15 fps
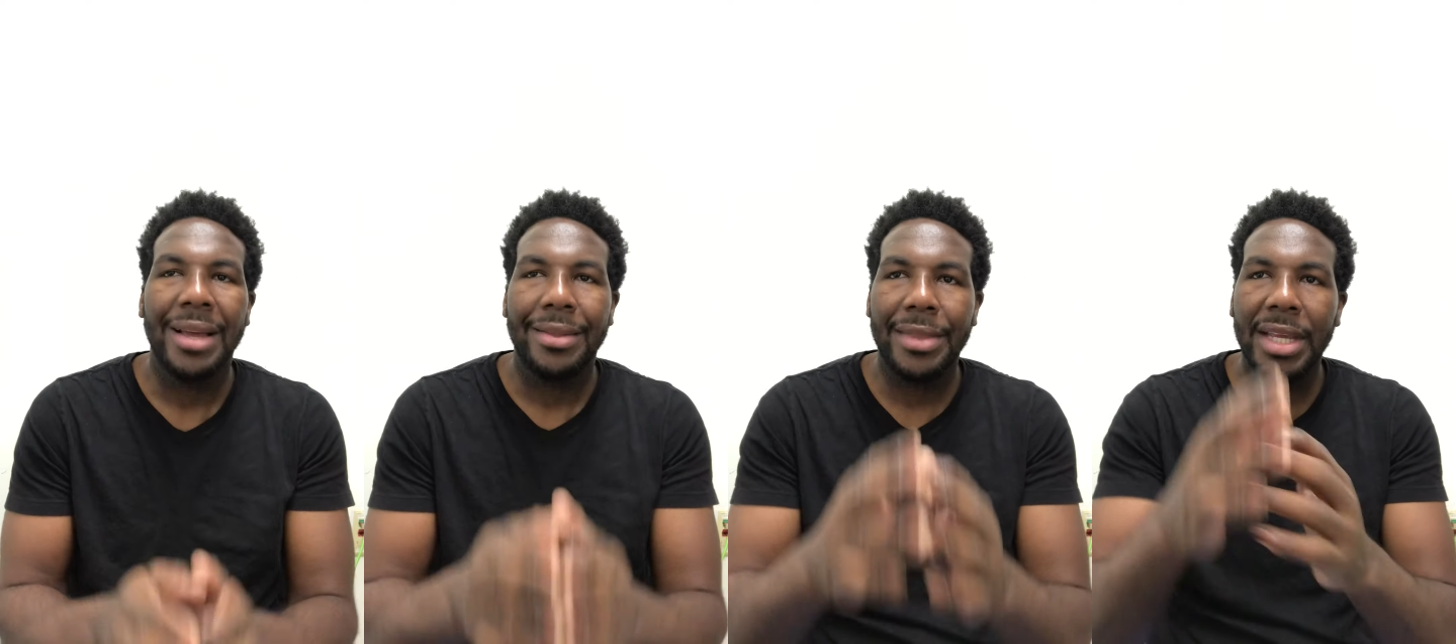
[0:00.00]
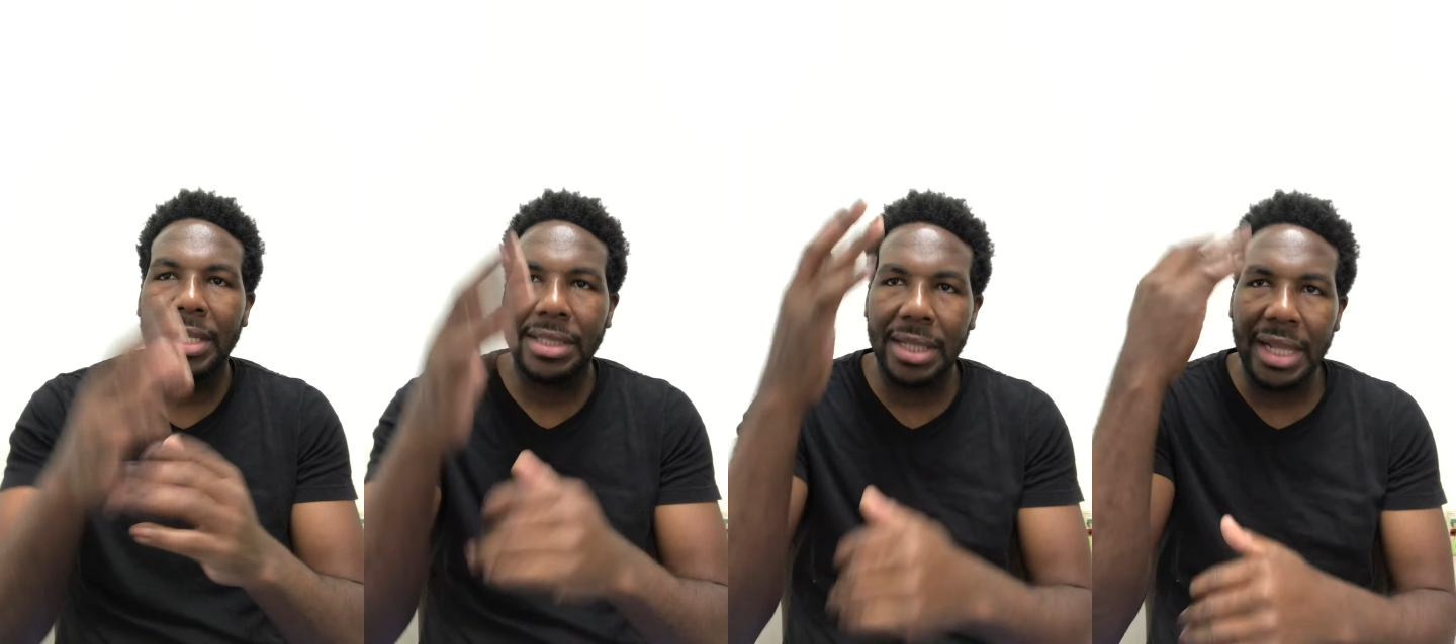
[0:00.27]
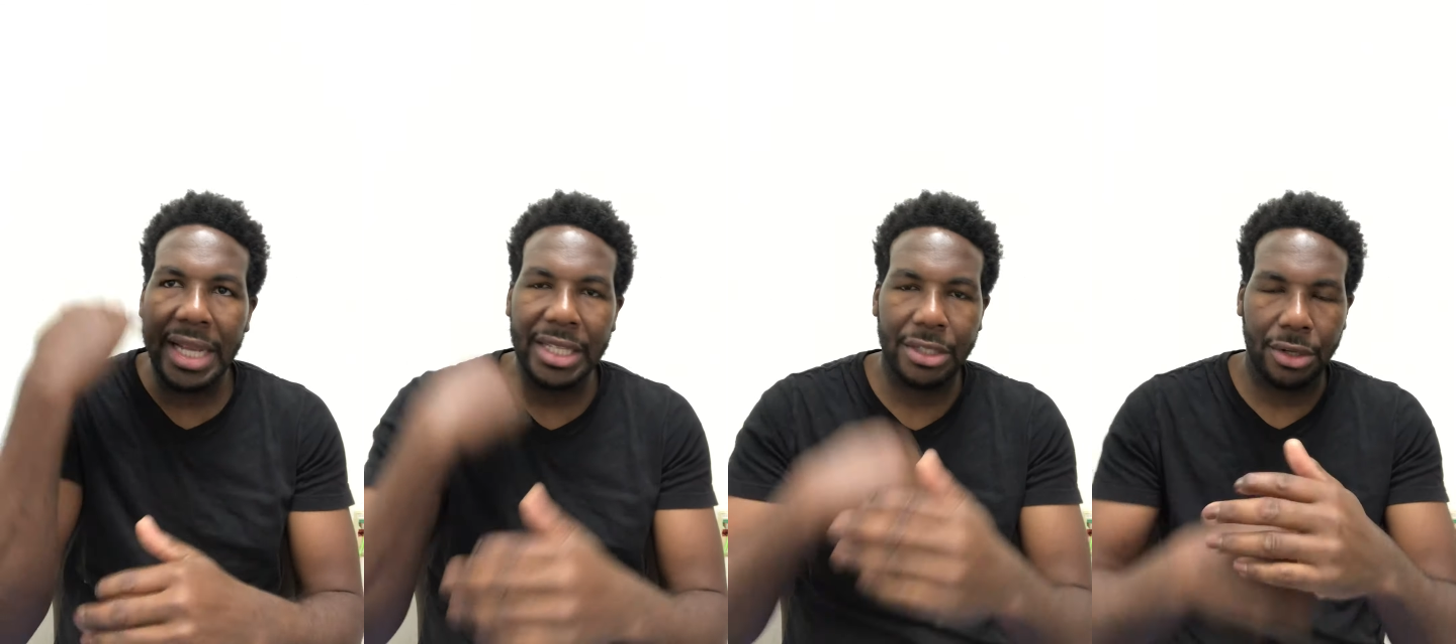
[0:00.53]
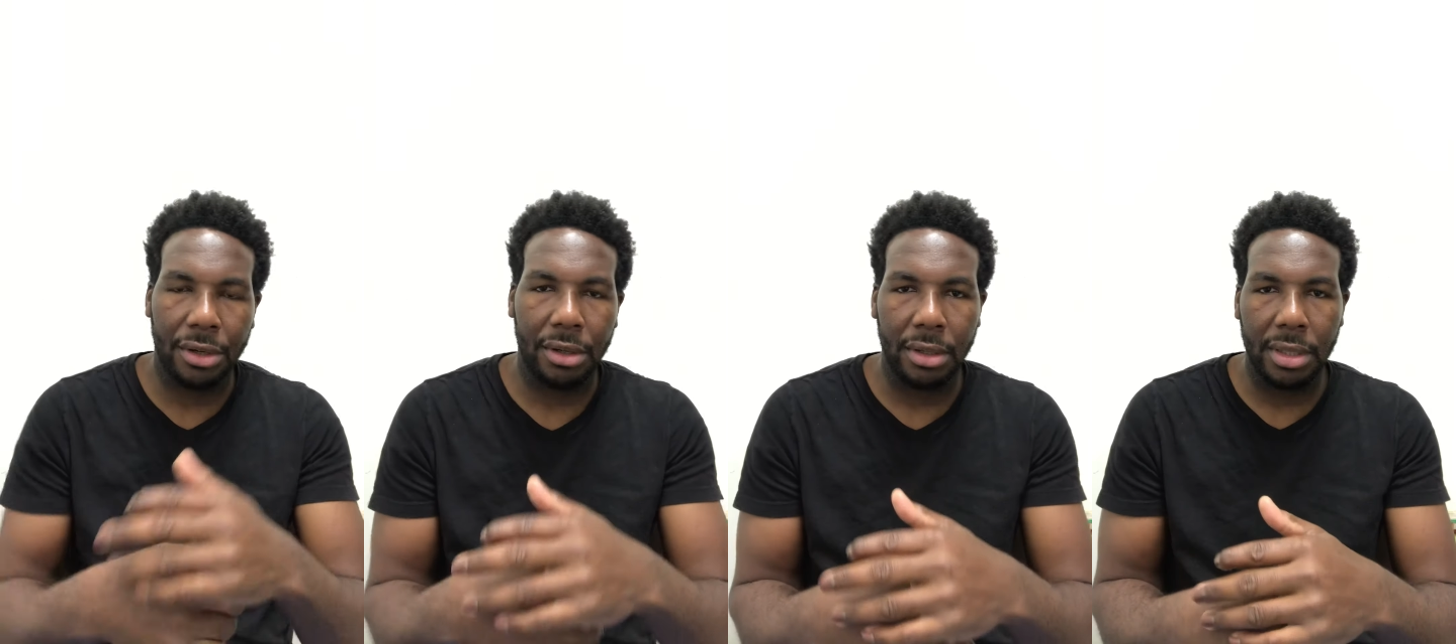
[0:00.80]
This
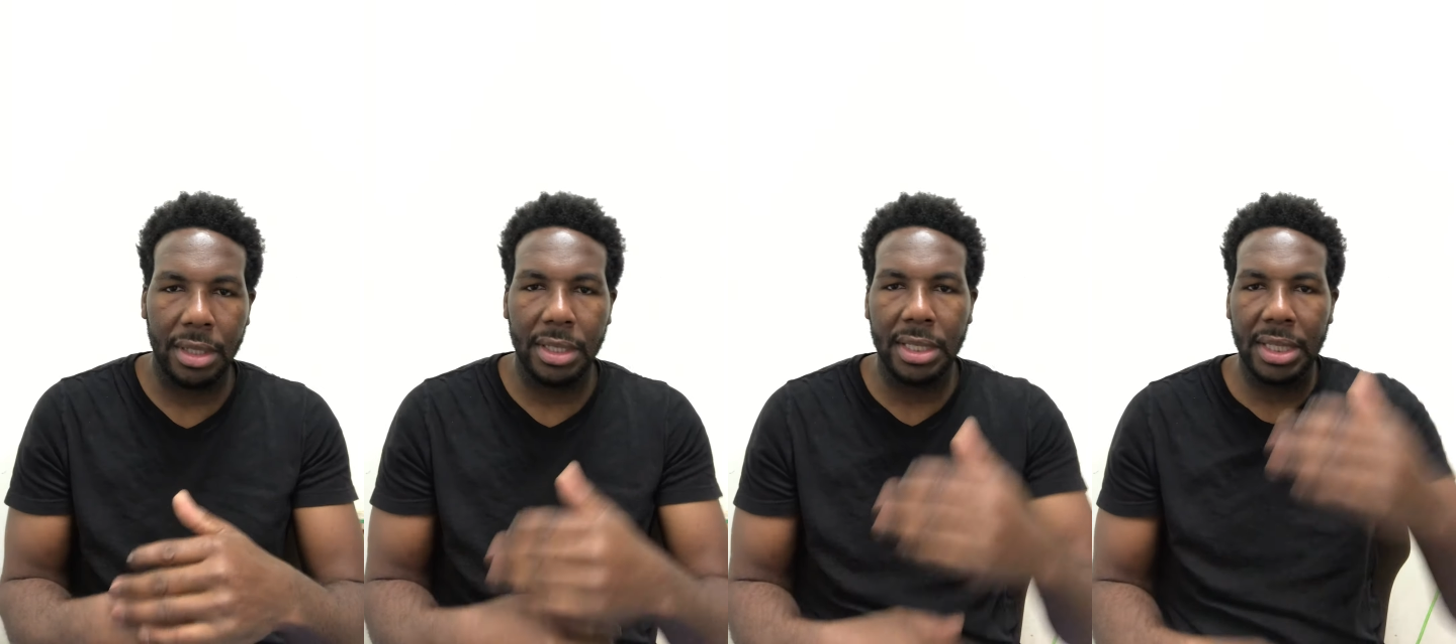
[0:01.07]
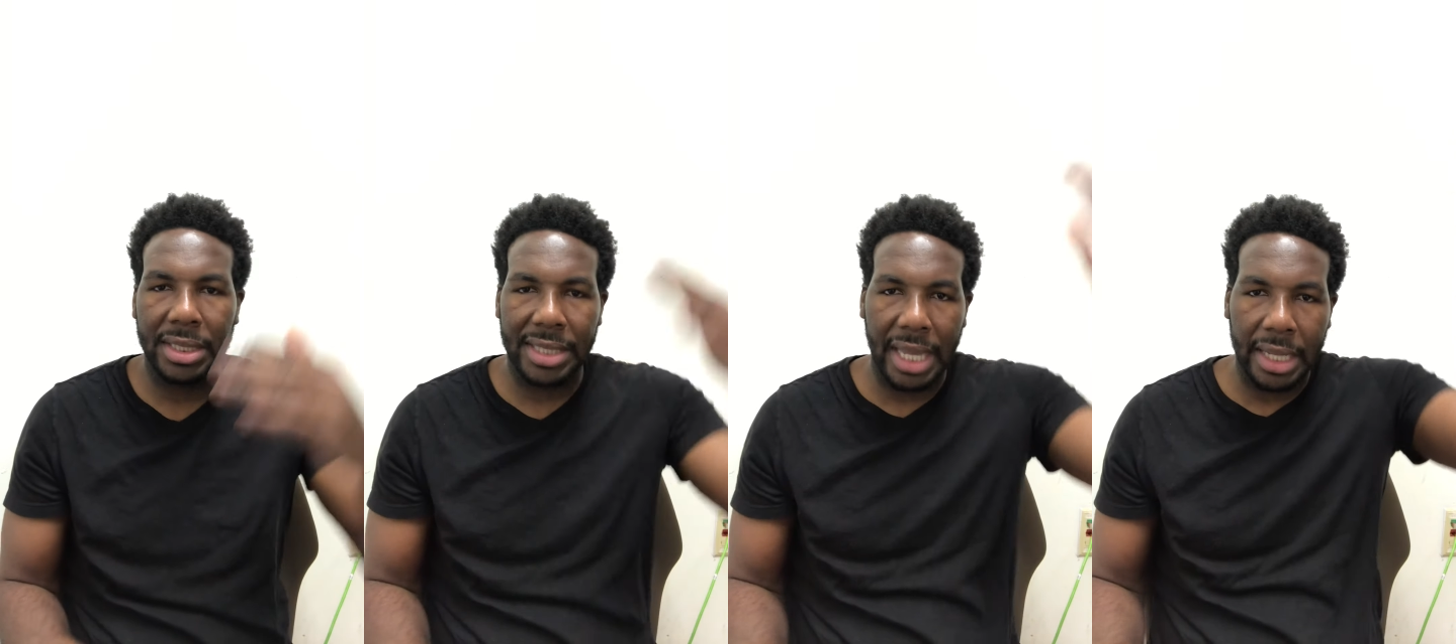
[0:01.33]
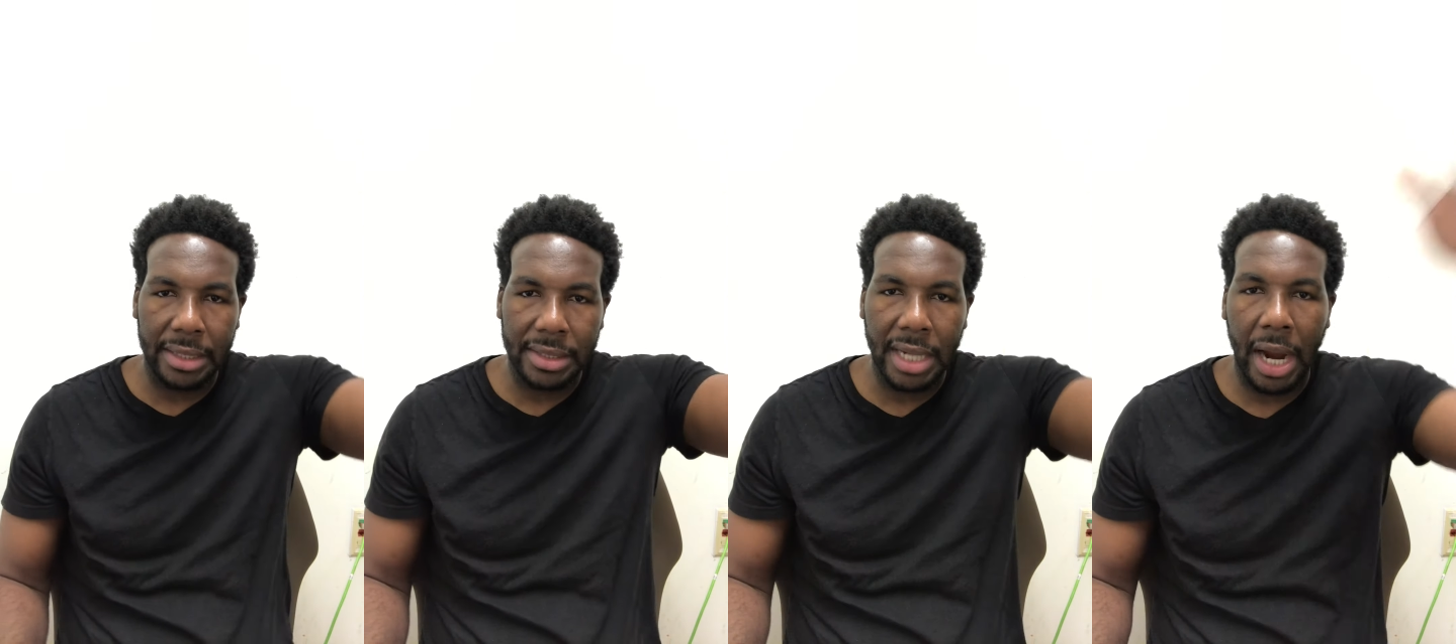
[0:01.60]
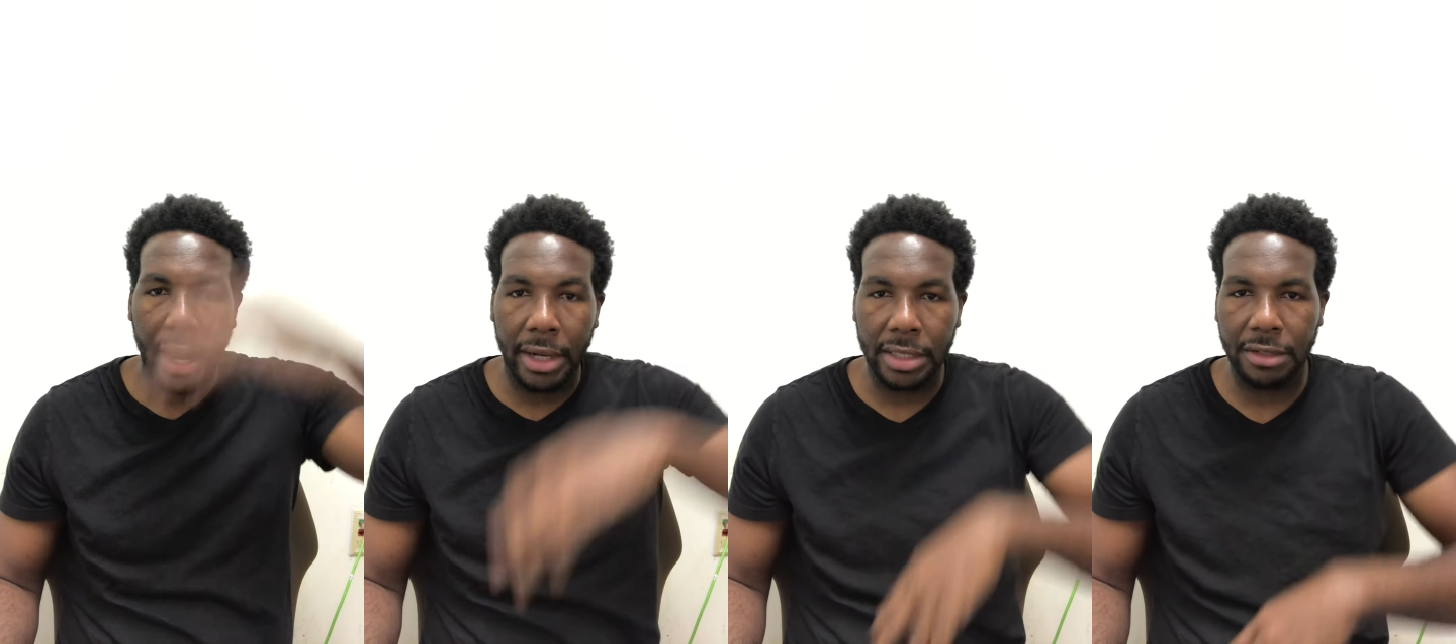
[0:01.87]
letter in its
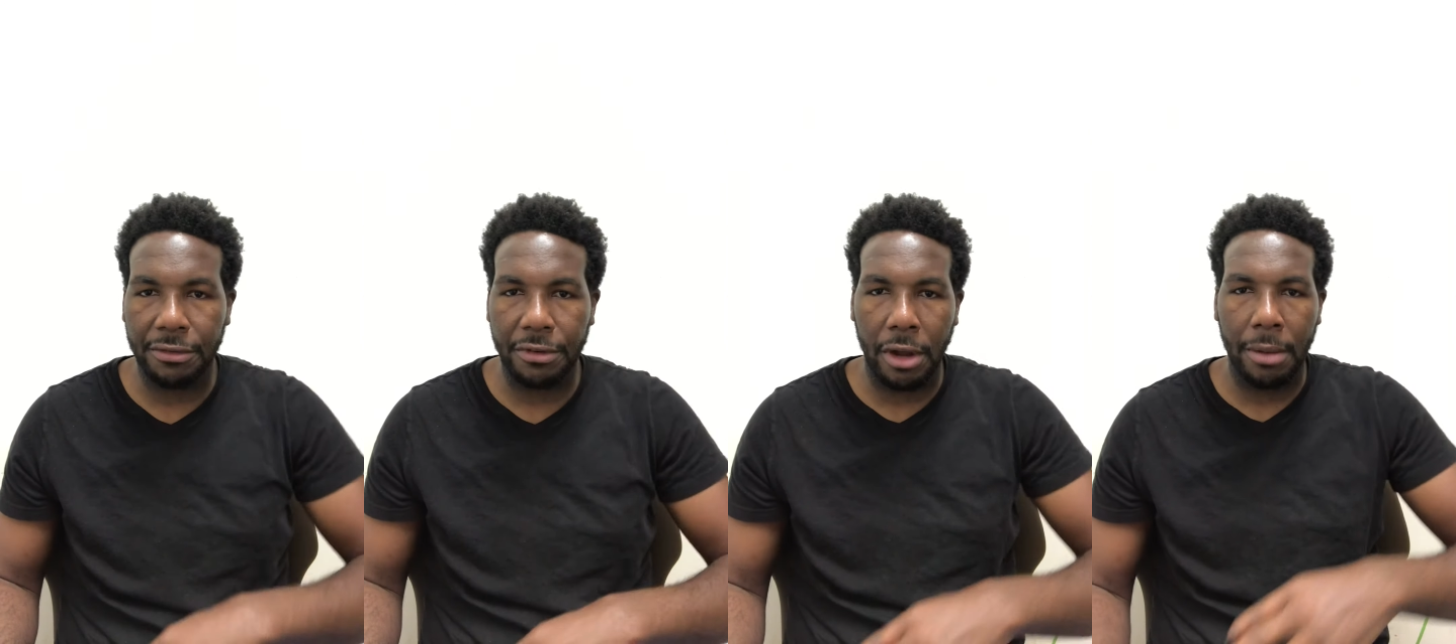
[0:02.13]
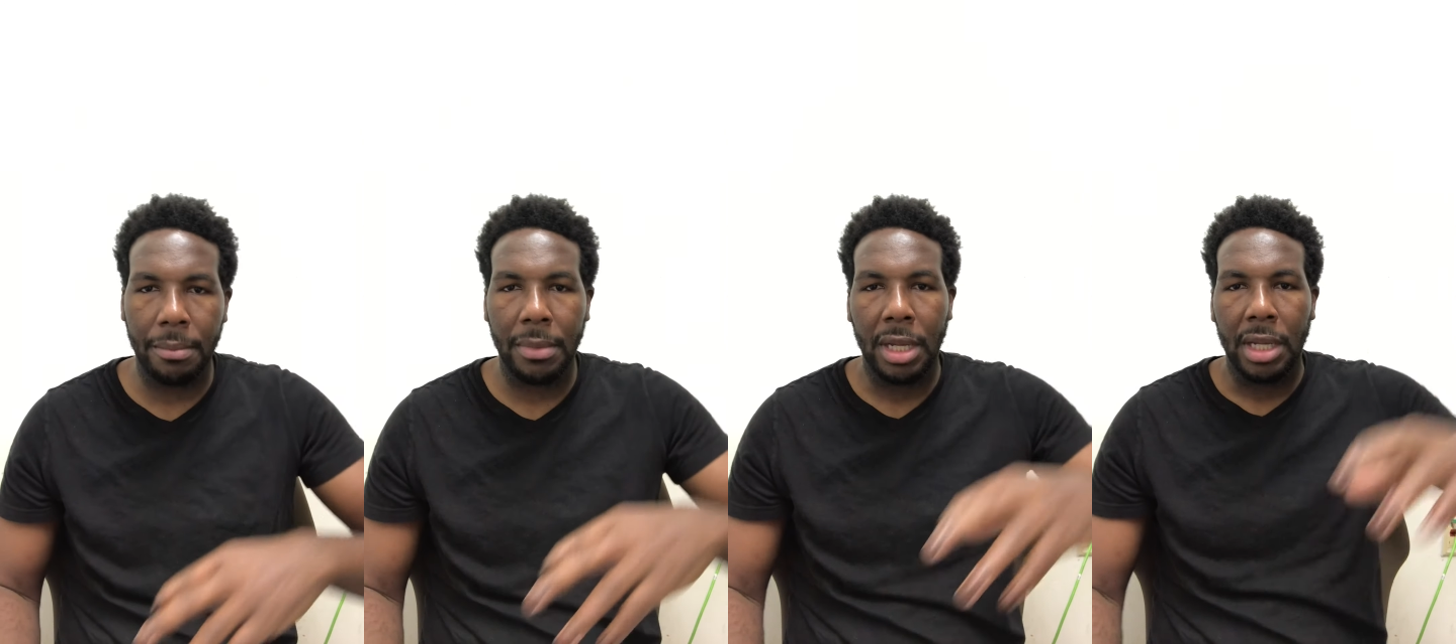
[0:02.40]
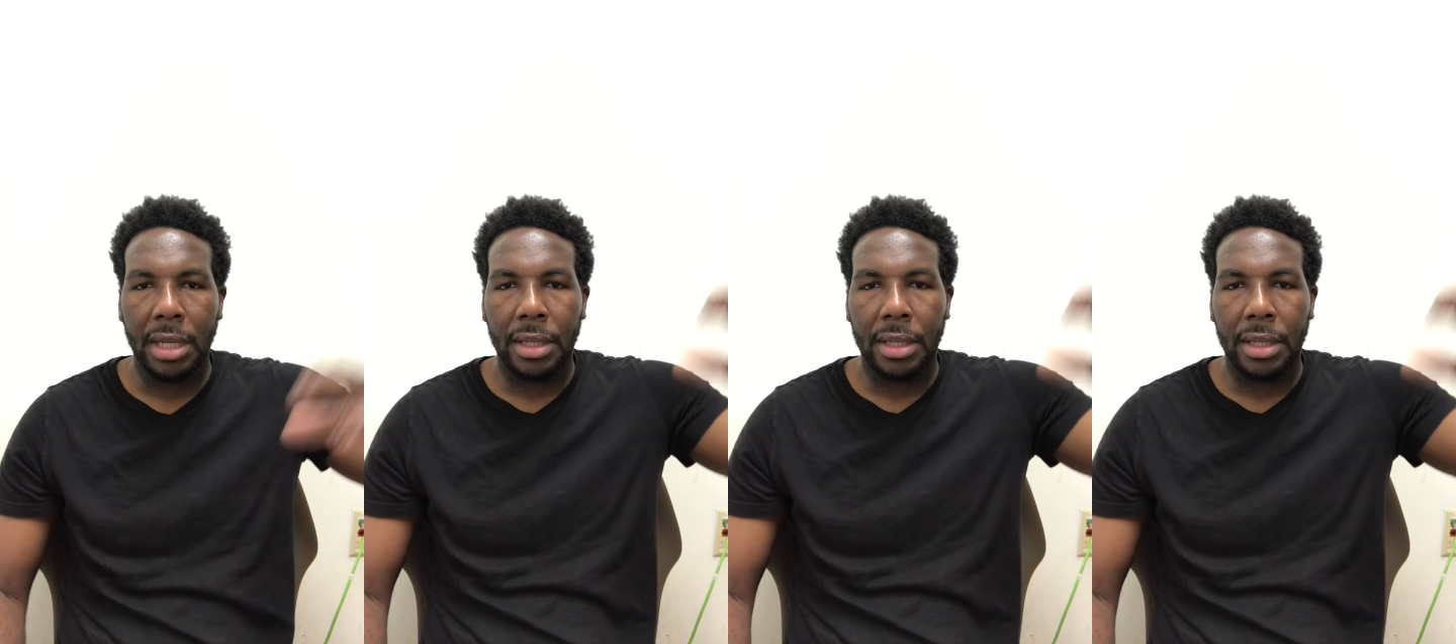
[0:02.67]
entirety, from